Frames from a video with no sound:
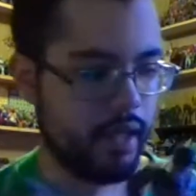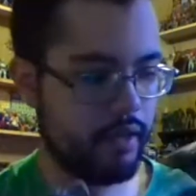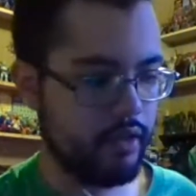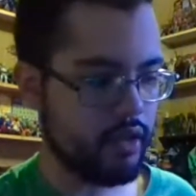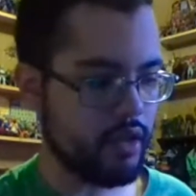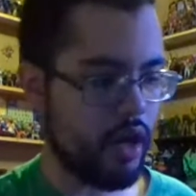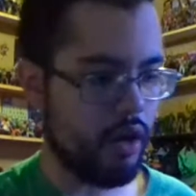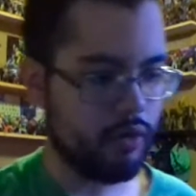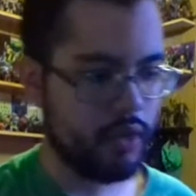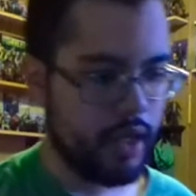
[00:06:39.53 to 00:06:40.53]
You
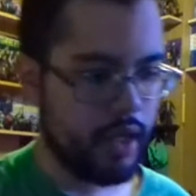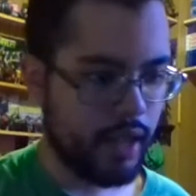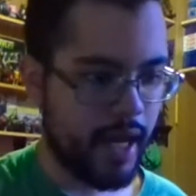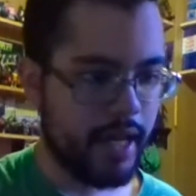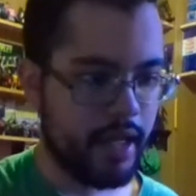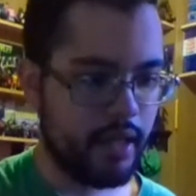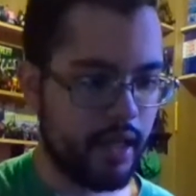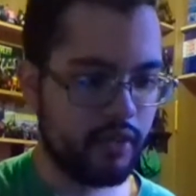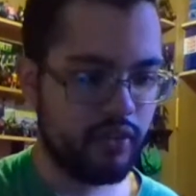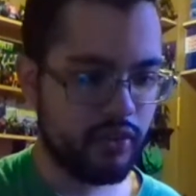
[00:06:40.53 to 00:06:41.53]
know, like
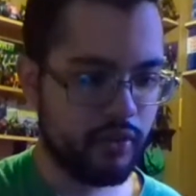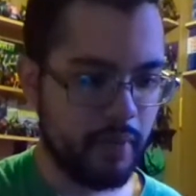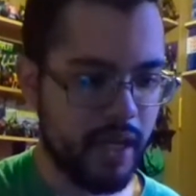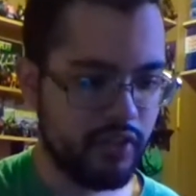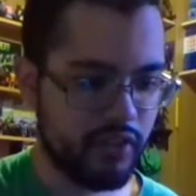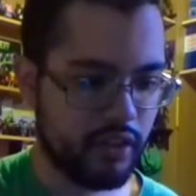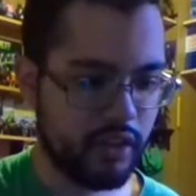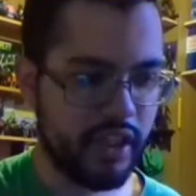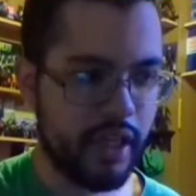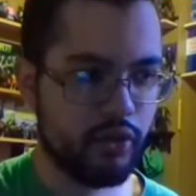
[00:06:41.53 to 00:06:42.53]
it's
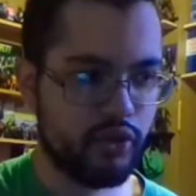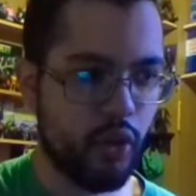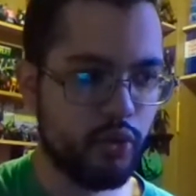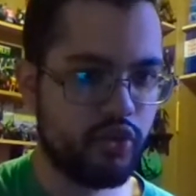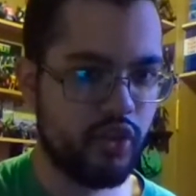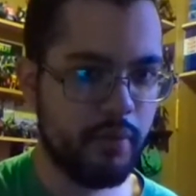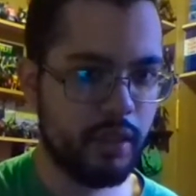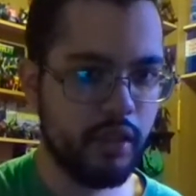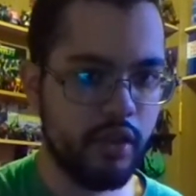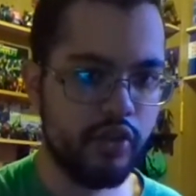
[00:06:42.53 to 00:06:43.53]
basically they are so
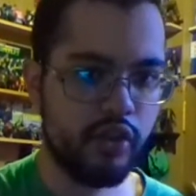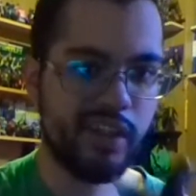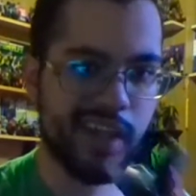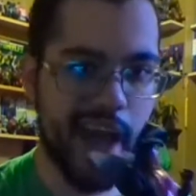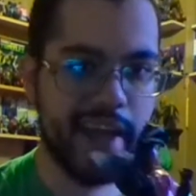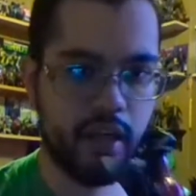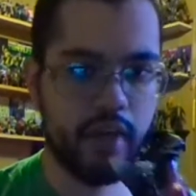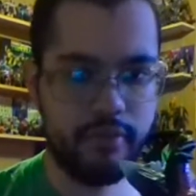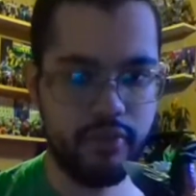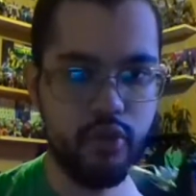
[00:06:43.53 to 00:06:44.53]
similar you could kind of
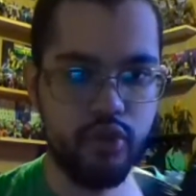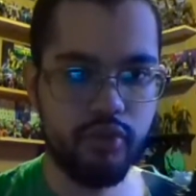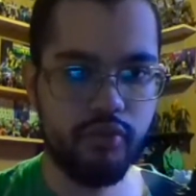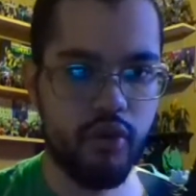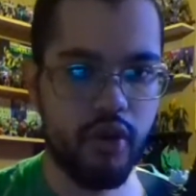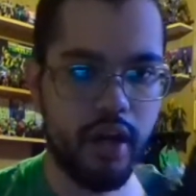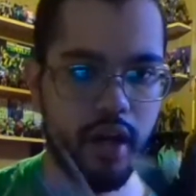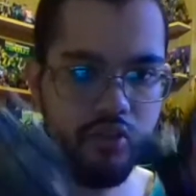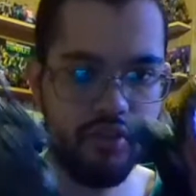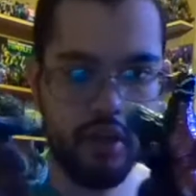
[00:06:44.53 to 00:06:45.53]
confuse them for
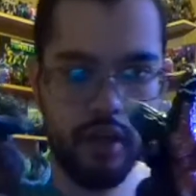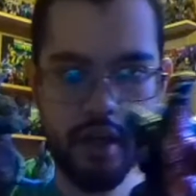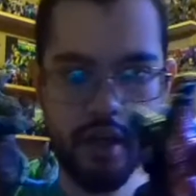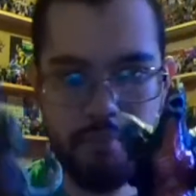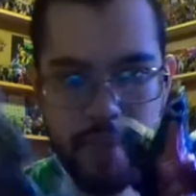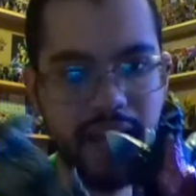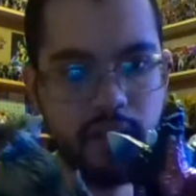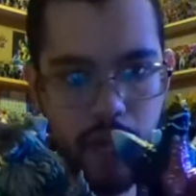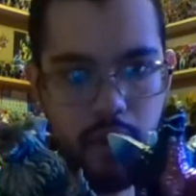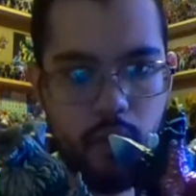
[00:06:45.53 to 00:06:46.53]
a
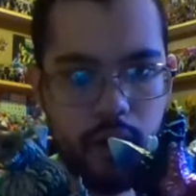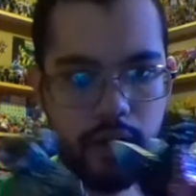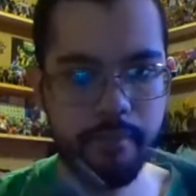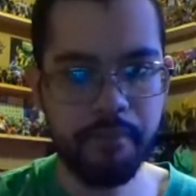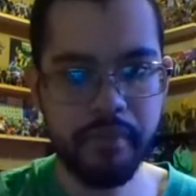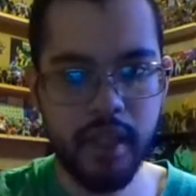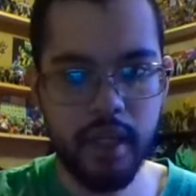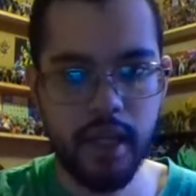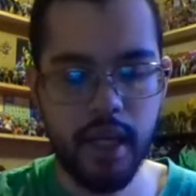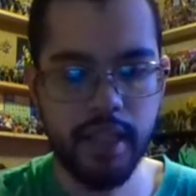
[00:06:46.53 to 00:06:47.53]
Bandai one,
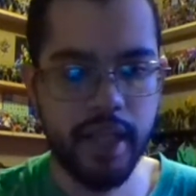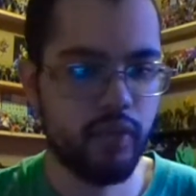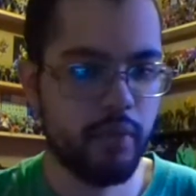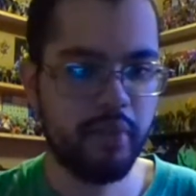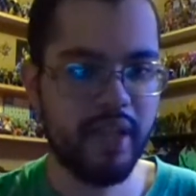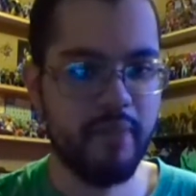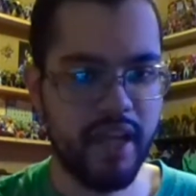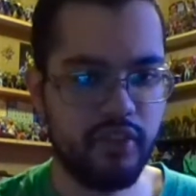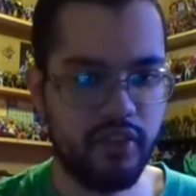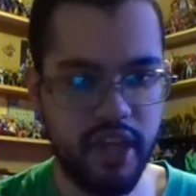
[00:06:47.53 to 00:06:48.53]
and that's what
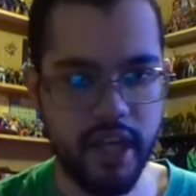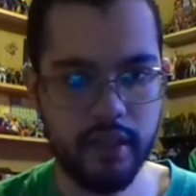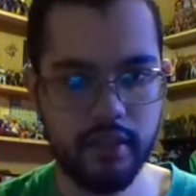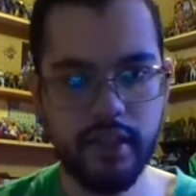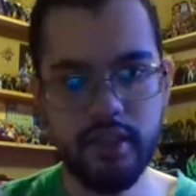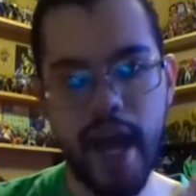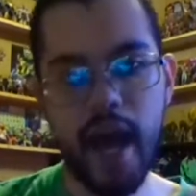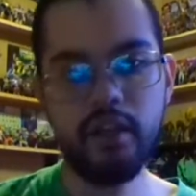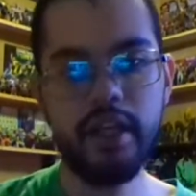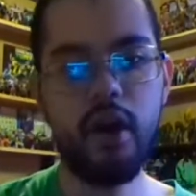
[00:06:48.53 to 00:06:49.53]
Playmates did.
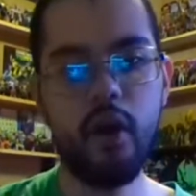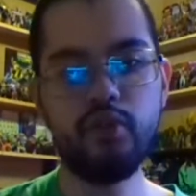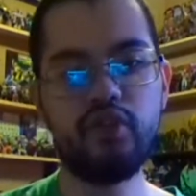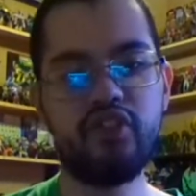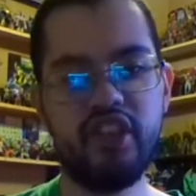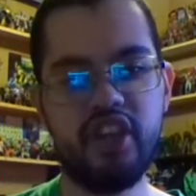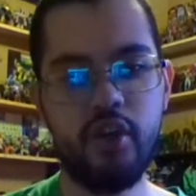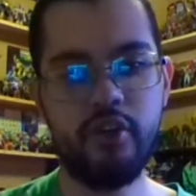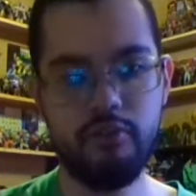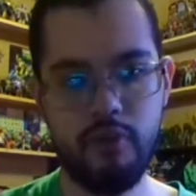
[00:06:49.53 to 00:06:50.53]
Now they also
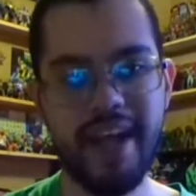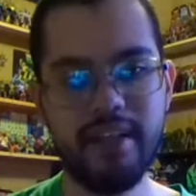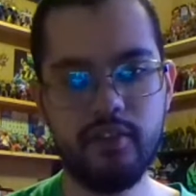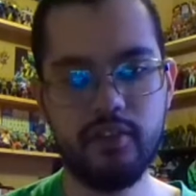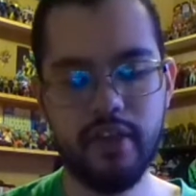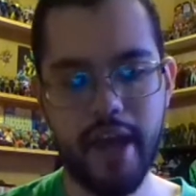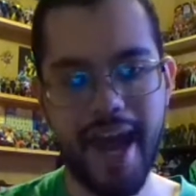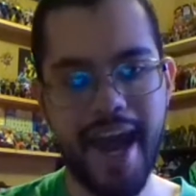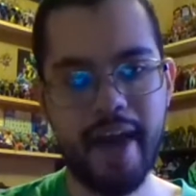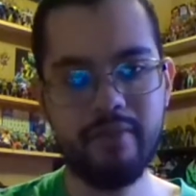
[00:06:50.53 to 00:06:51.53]
secured rights to
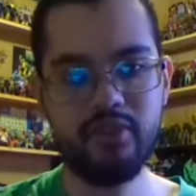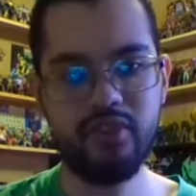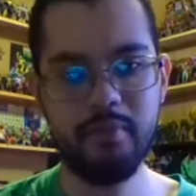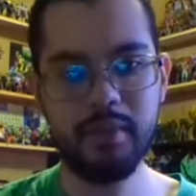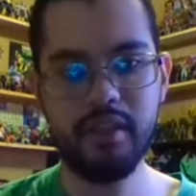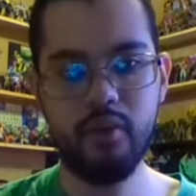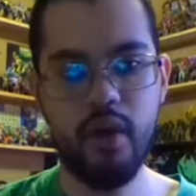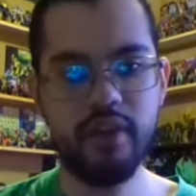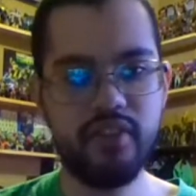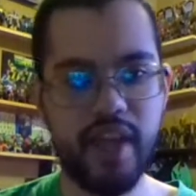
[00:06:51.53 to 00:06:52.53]
have some of the
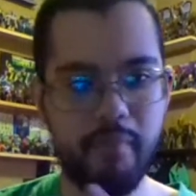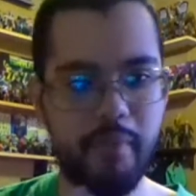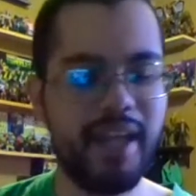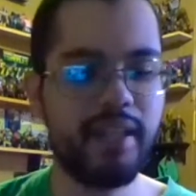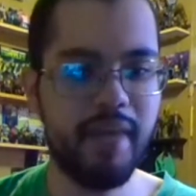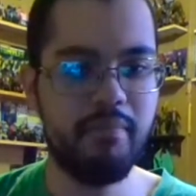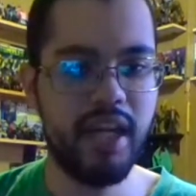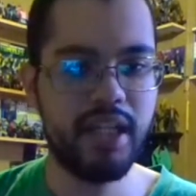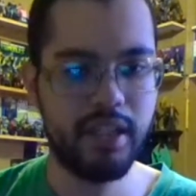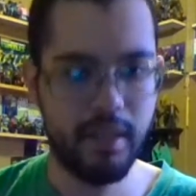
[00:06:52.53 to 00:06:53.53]
ones that Bandai
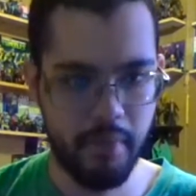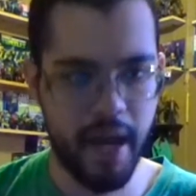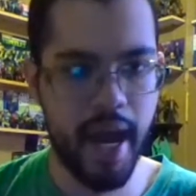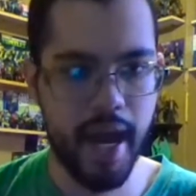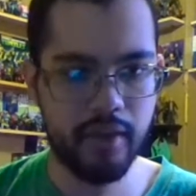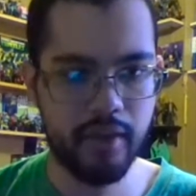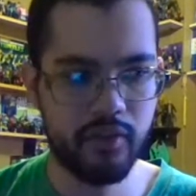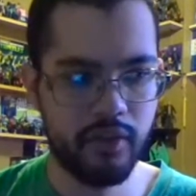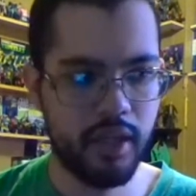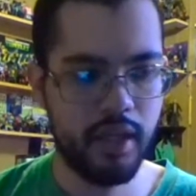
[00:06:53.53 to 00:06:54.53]
made in the past.